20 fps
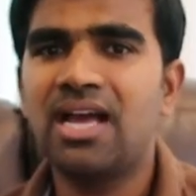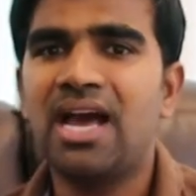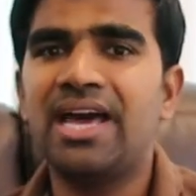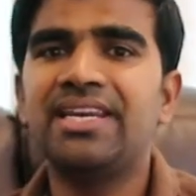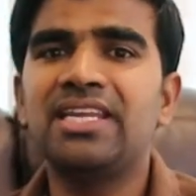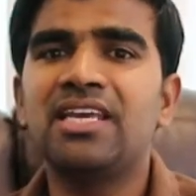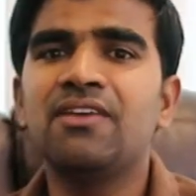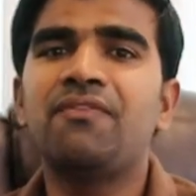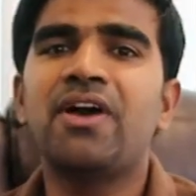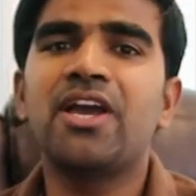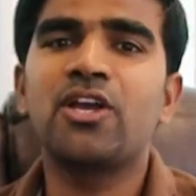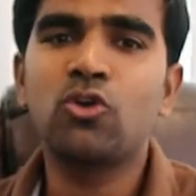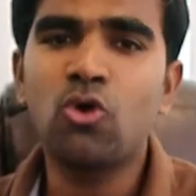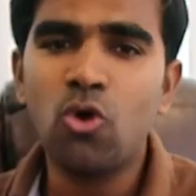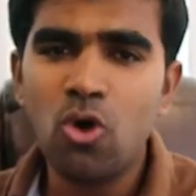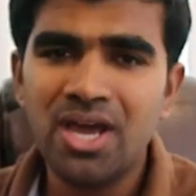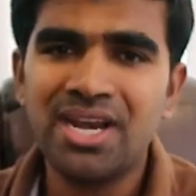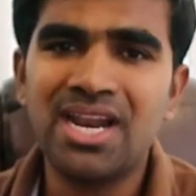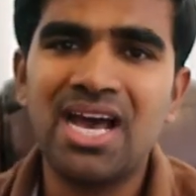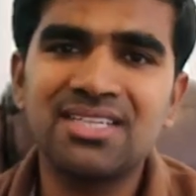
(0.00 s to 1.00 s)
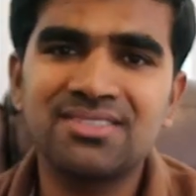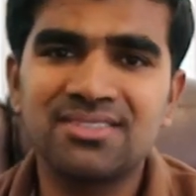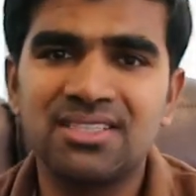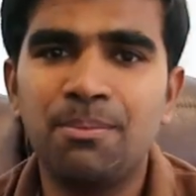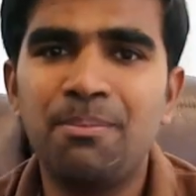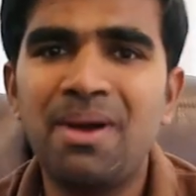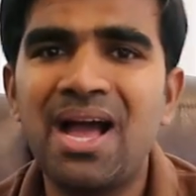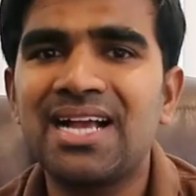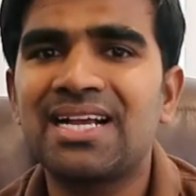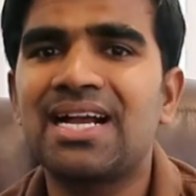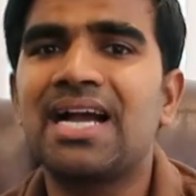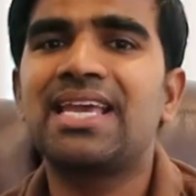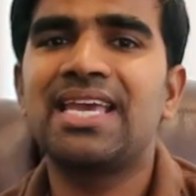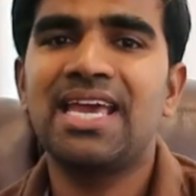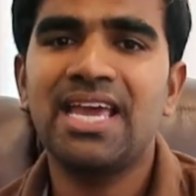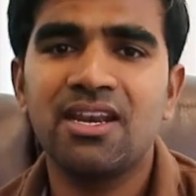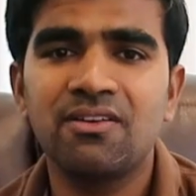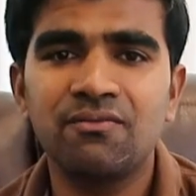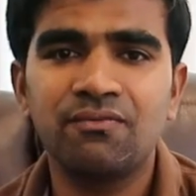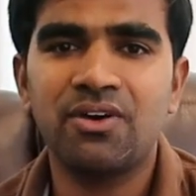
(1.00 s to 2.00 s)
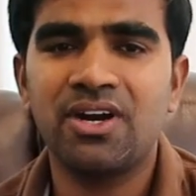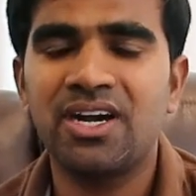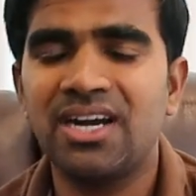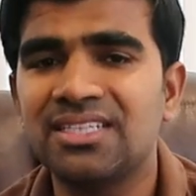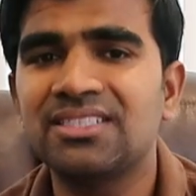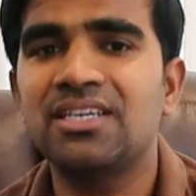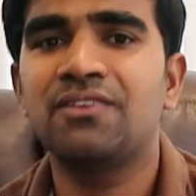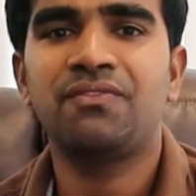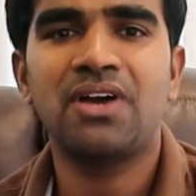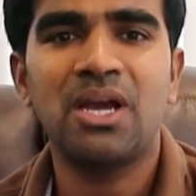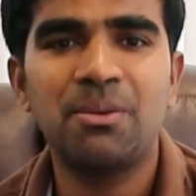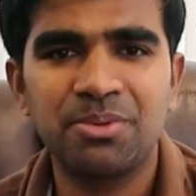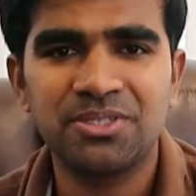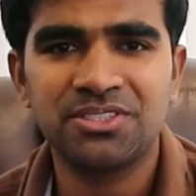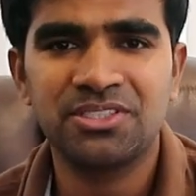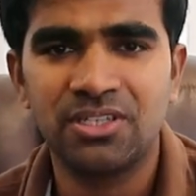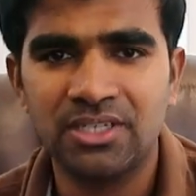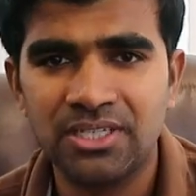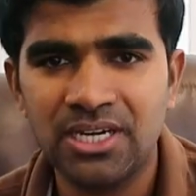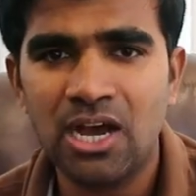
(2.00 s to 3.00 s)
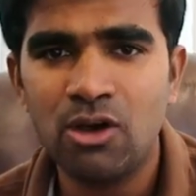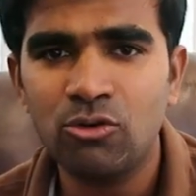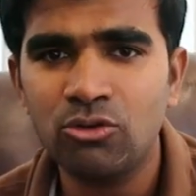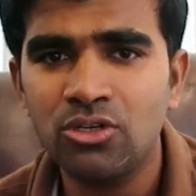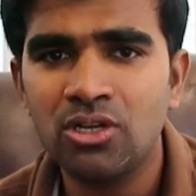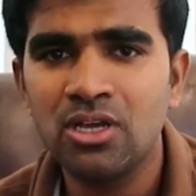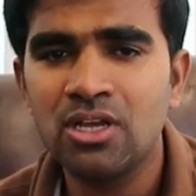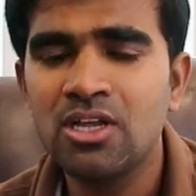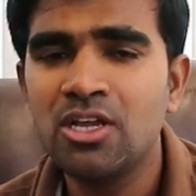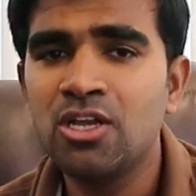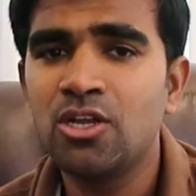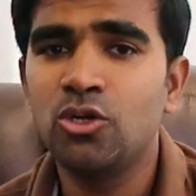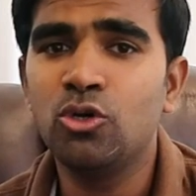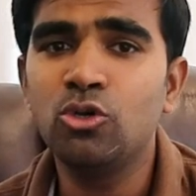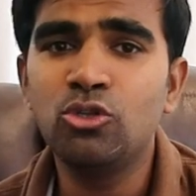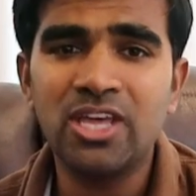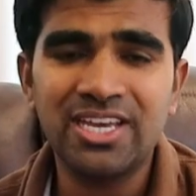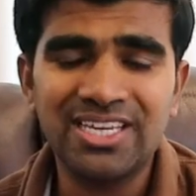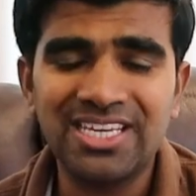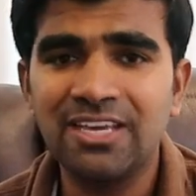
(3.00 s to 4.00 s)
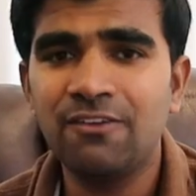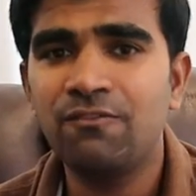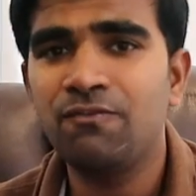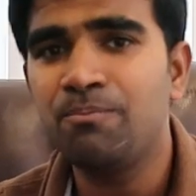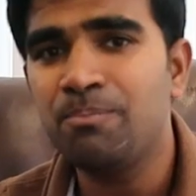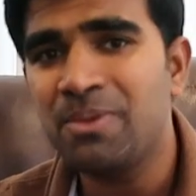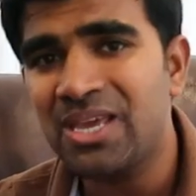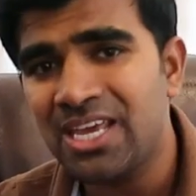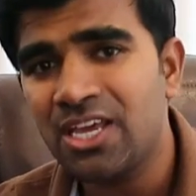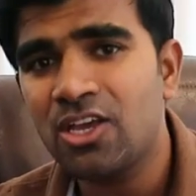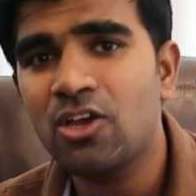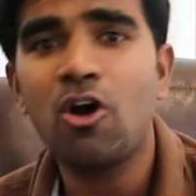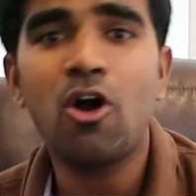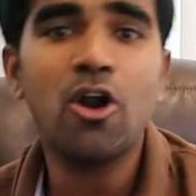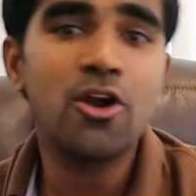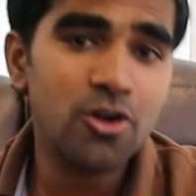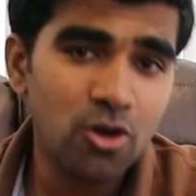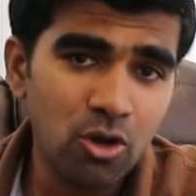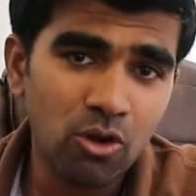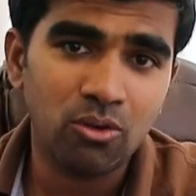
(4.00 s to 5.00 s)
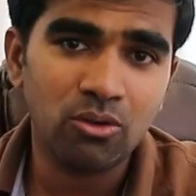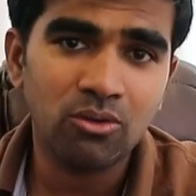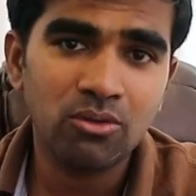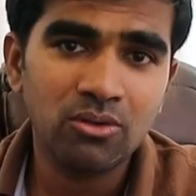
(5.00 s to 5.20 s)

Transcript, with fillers: and if I go and ask the bank again for another five percent down, do they give me or no?